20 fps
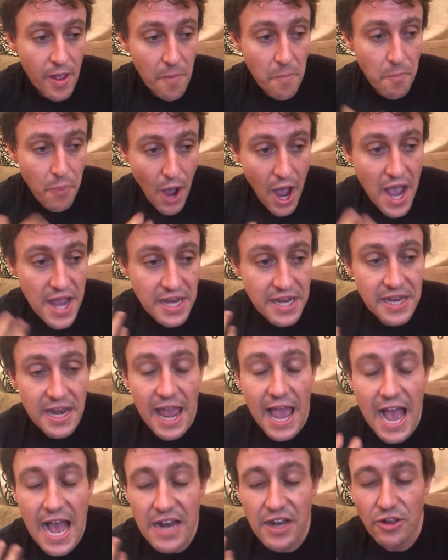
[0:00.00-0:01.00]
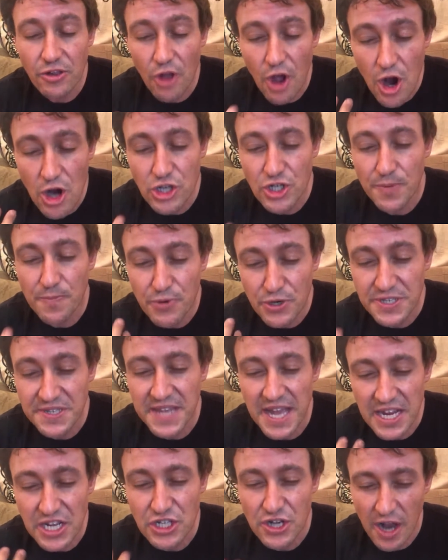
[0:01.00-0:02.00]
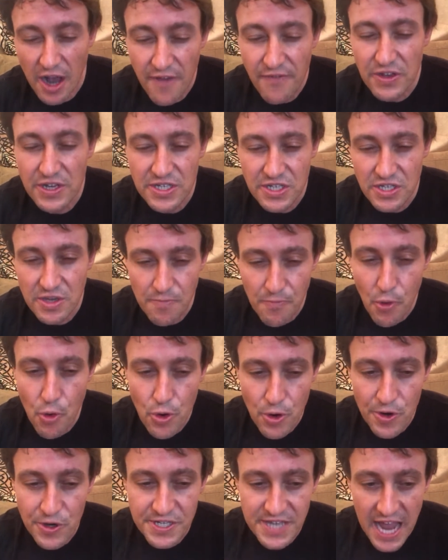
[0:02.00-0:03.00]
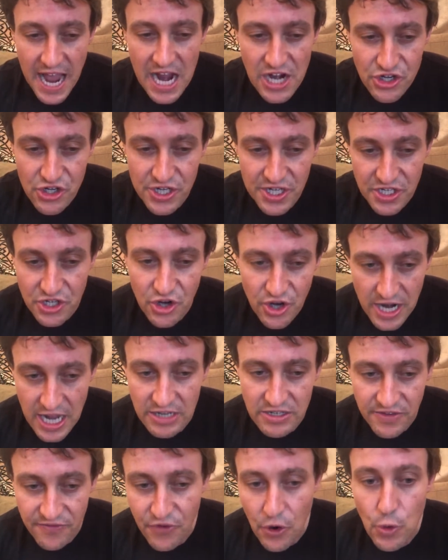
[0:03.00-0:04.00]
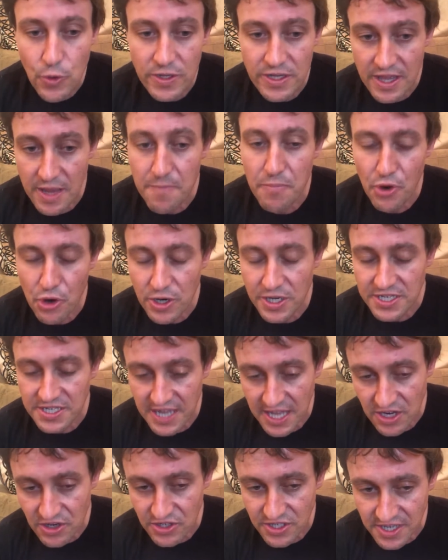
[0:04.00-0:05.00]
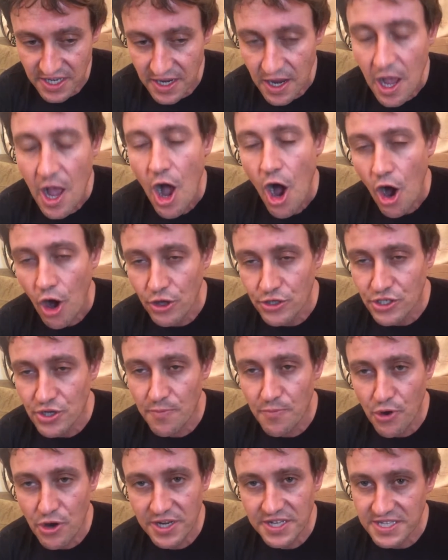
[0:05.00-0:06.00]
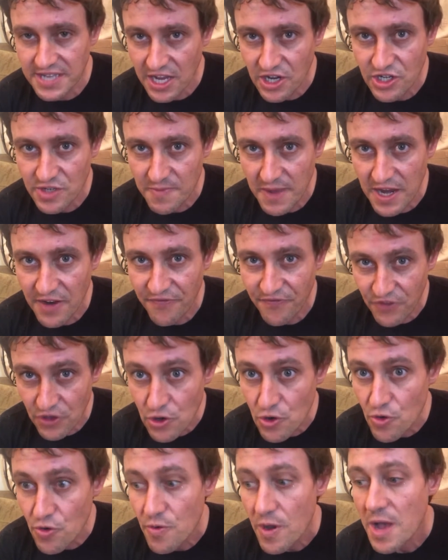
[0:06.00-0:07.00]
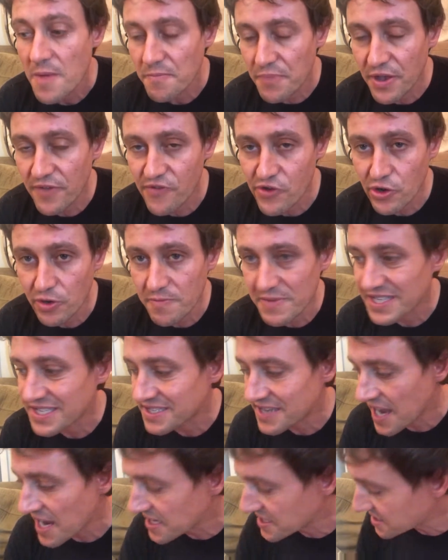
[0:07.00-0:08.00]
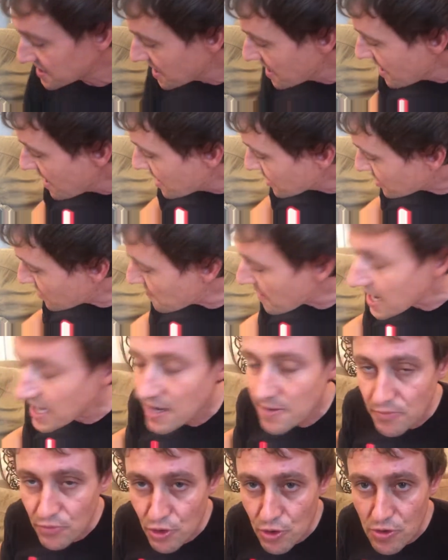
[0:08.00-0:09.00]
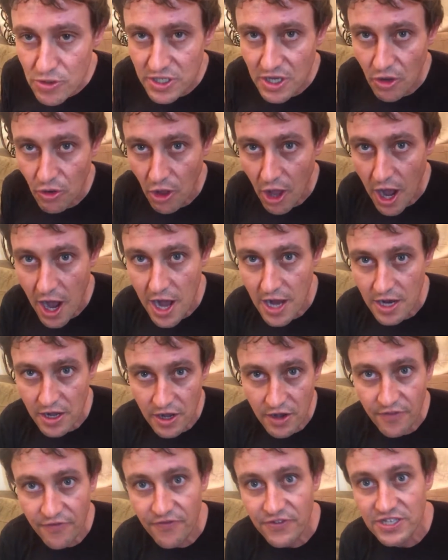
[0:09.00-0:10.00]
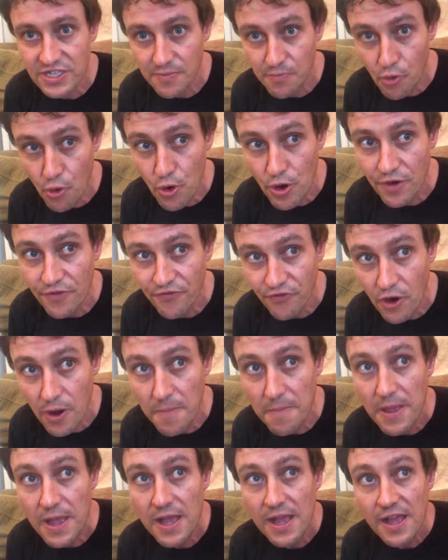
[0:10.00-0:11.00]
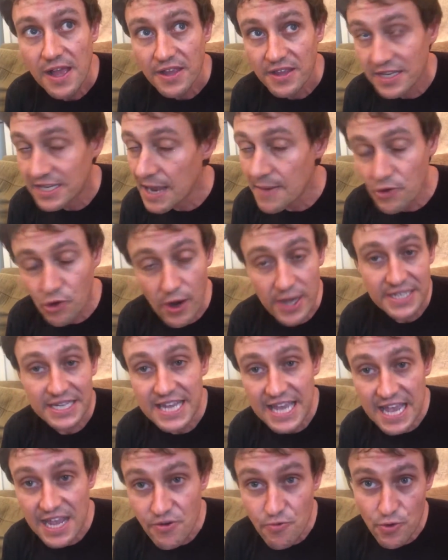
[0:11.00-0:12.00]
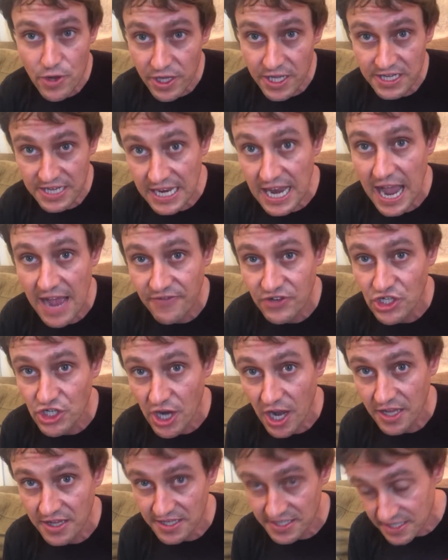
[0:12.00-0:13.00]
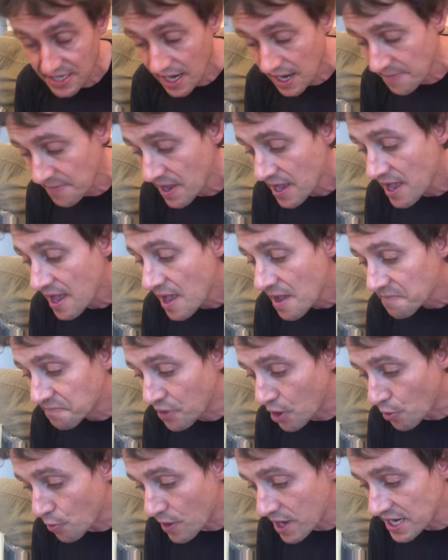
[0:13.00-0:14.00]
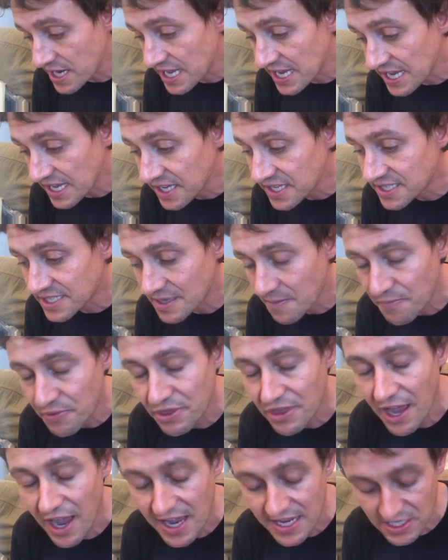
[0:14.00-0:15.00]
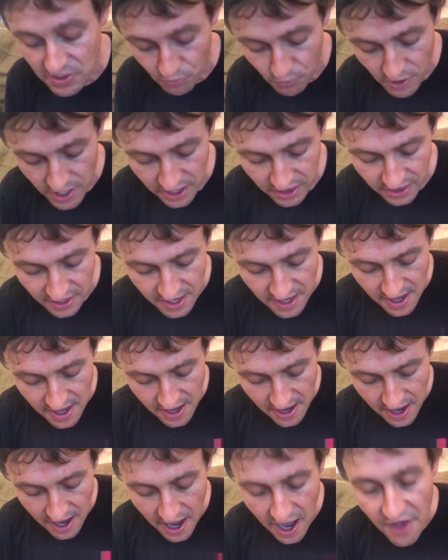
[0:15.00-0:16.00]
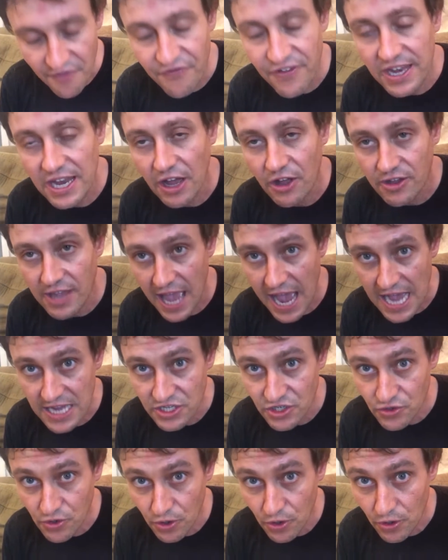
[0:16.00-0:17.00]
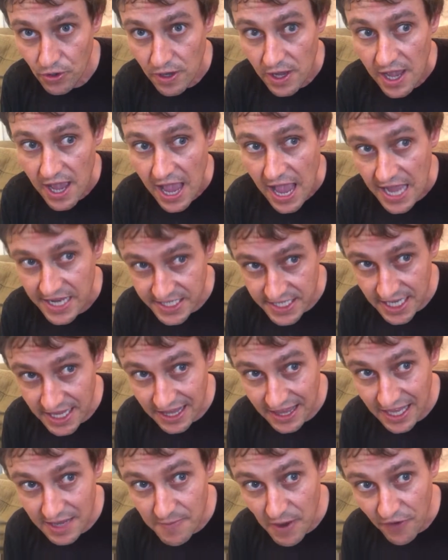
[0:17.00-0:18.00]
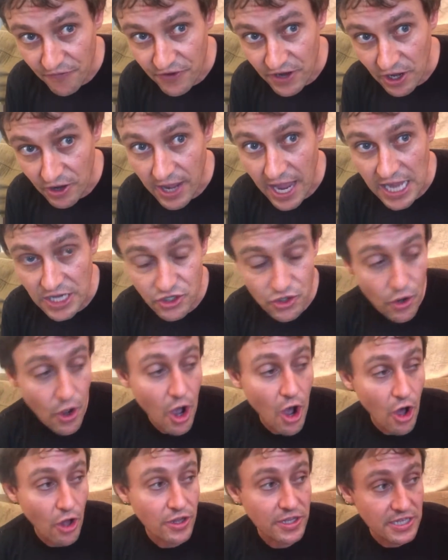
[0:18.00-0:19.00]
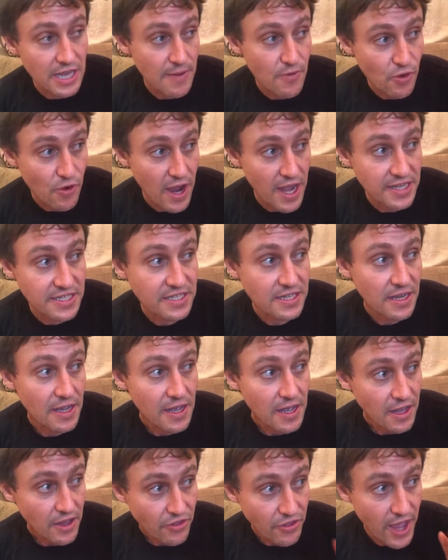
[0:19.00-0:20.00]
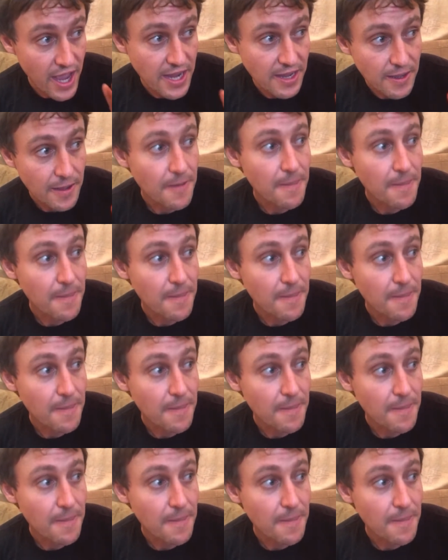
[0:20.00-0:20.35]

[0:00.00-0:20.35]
Biden had a larger percentage of his supporters actually turn out to vote than Bernie Sanders did. Also, Bernie Sanders made a few pivotal mistakes that made him lose a lot of support from the Democrats. He really did have a shot this time, but when he sympathized with uh, Fidel Castro and said the thing about Fidel Castro, all the Democrats, like,